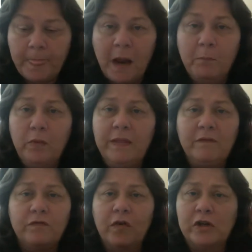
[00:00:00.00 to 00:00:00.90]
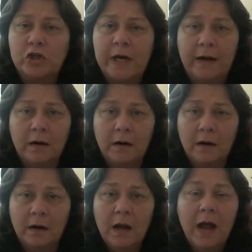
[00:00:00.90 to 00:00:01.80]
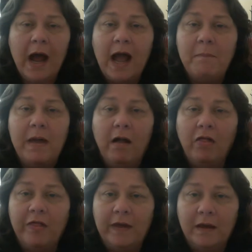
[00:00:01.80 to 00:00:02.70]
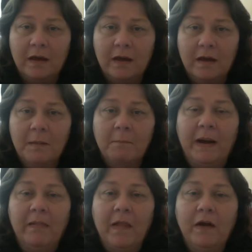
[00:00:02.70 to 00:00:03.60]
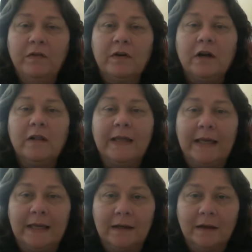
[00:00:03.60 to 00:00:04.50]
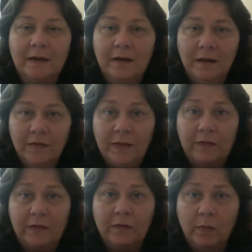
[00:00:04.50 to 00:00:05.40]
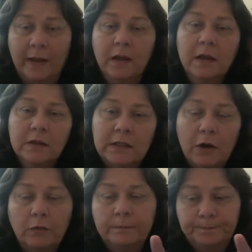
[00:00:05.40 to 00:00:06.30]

I'm breathing fresh air. I'm healthy. My lungs are clean. Think this way. So,